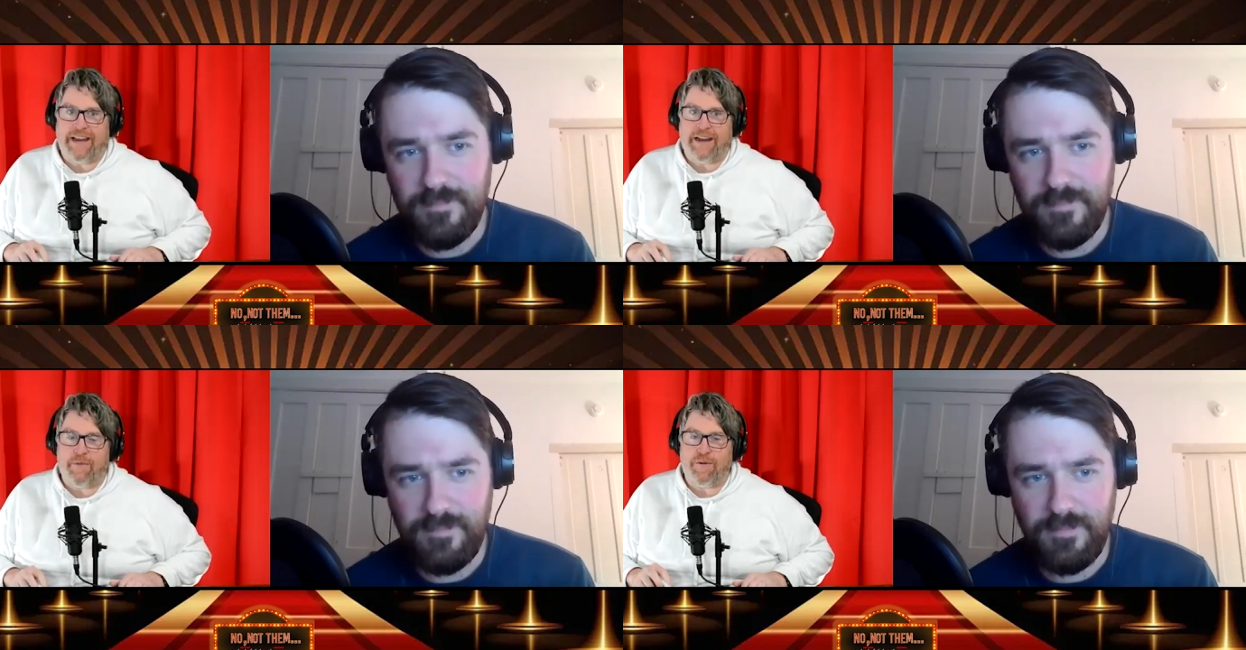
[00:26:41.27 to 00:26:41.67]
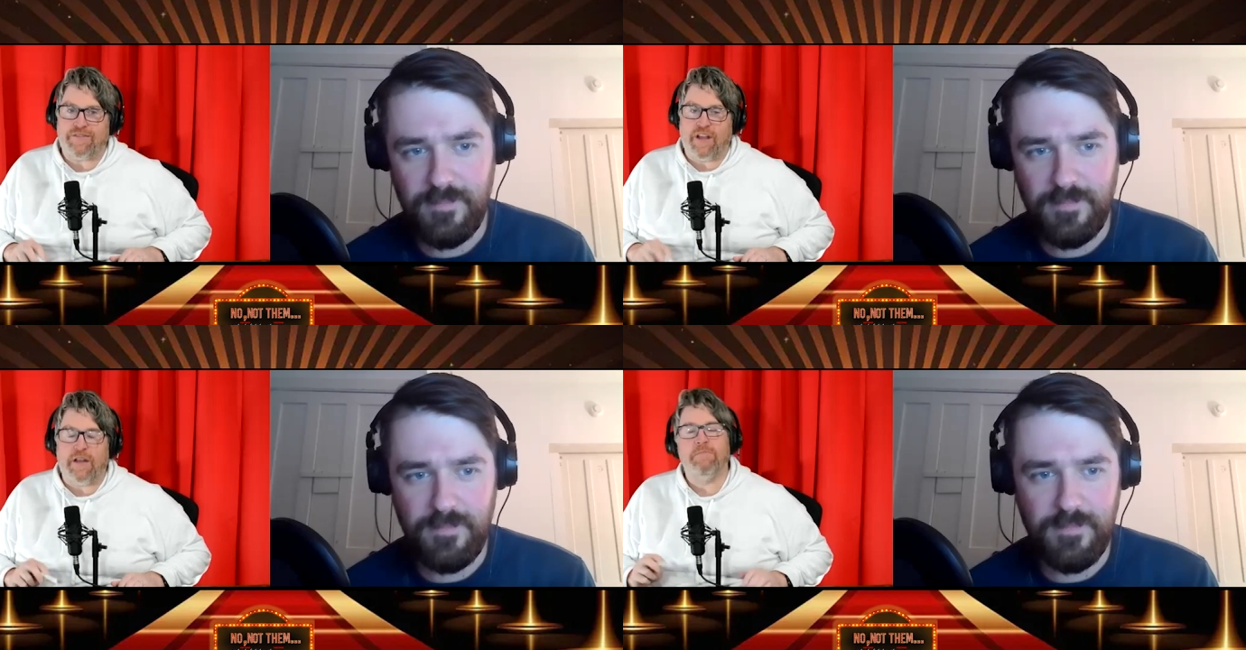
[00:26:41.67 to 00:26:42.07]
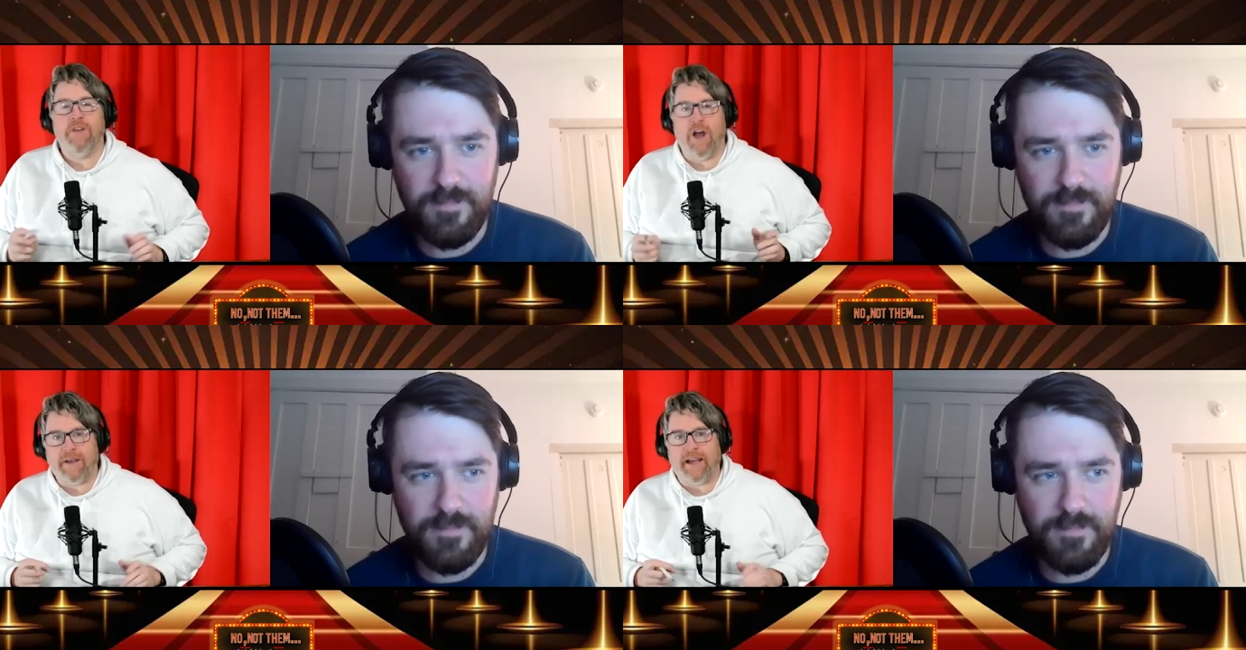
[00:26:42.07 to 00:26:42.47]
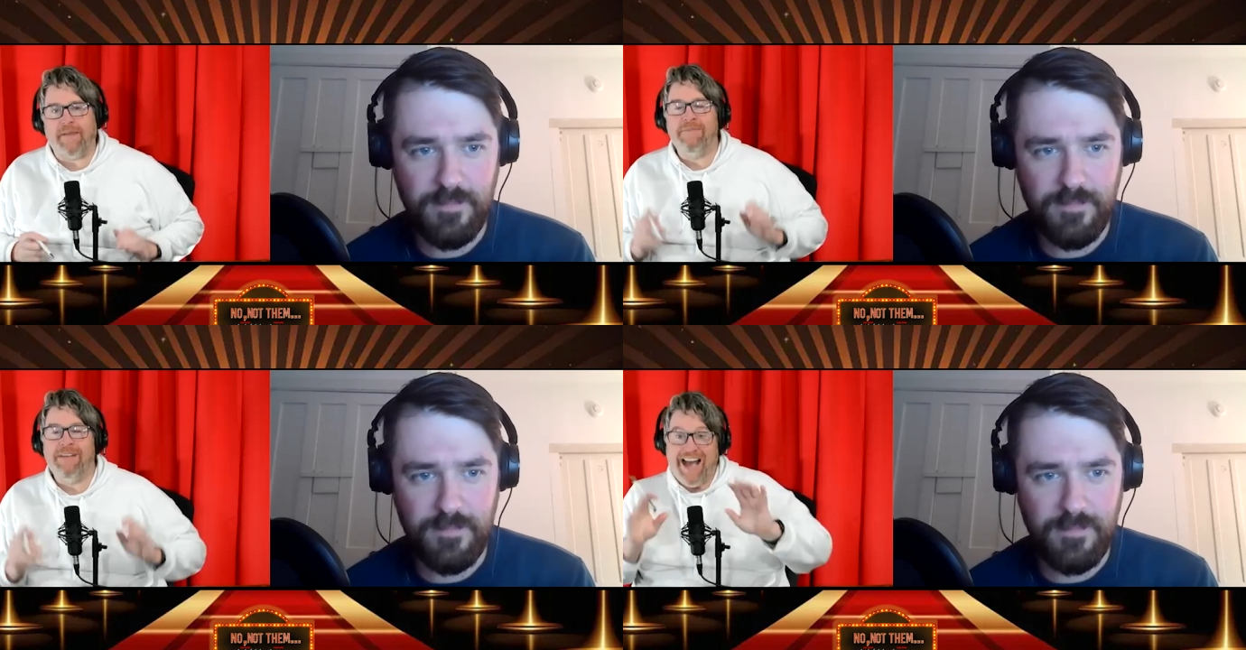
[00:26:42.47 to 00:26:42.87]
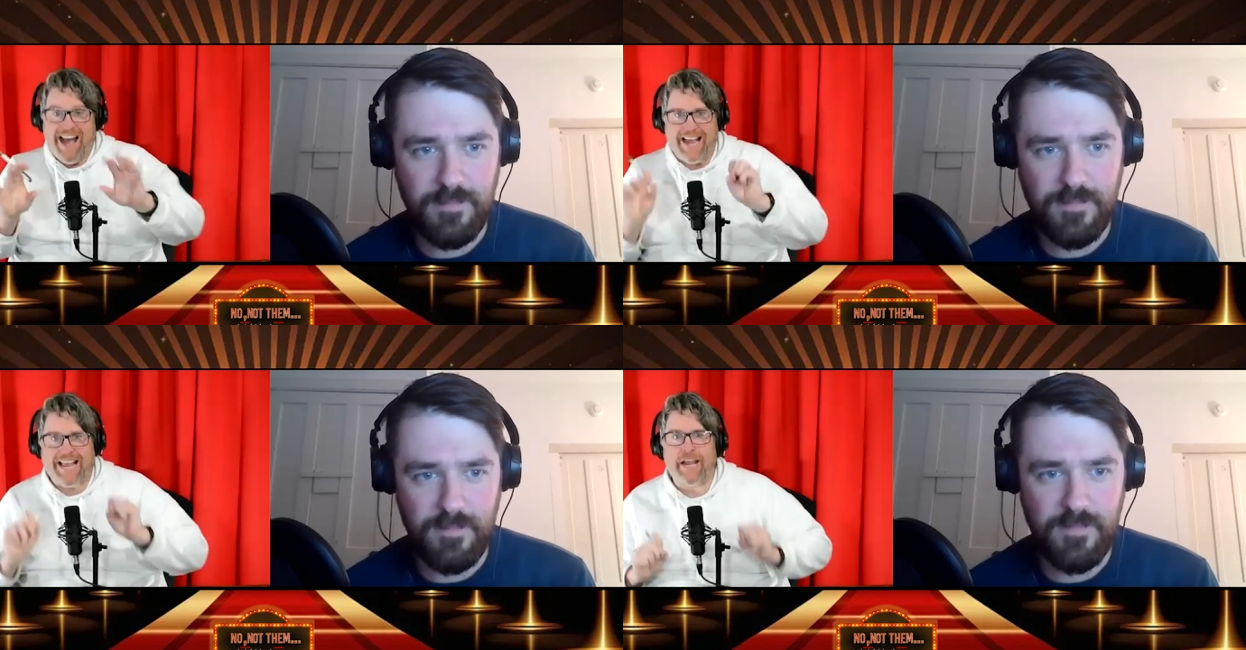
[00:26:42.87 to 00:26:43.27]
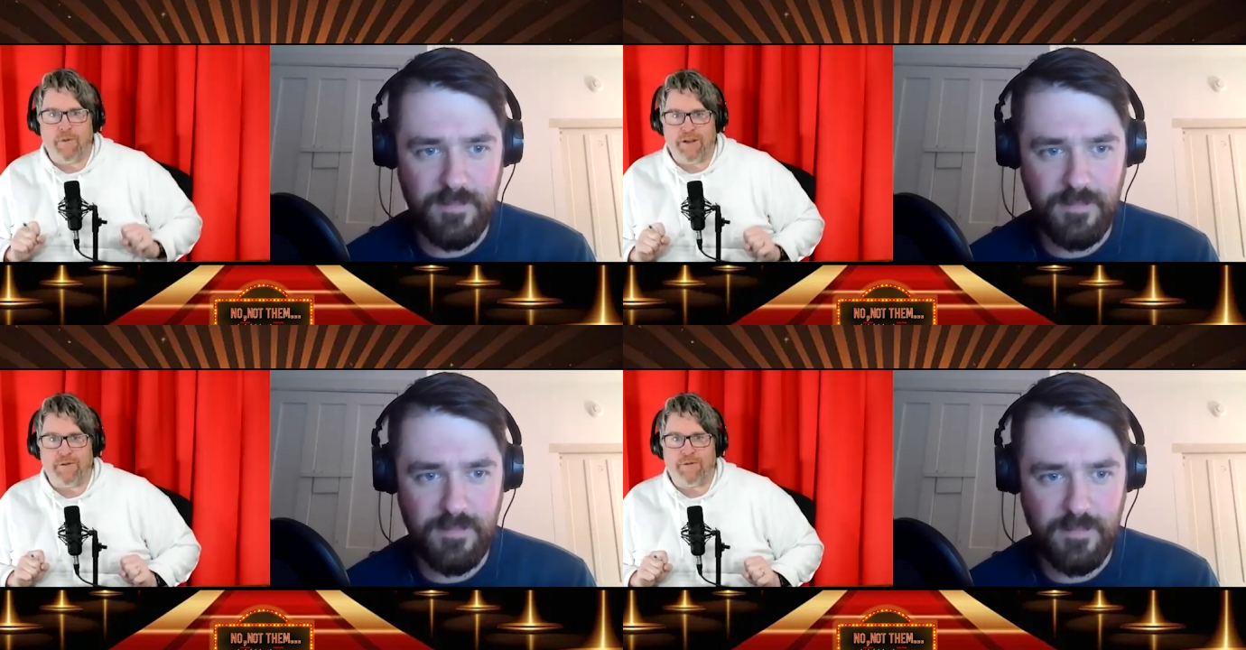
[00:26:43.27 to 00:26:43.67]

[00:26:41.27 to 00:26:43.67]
Speaker 1: and I would have done, okay, I get you what you're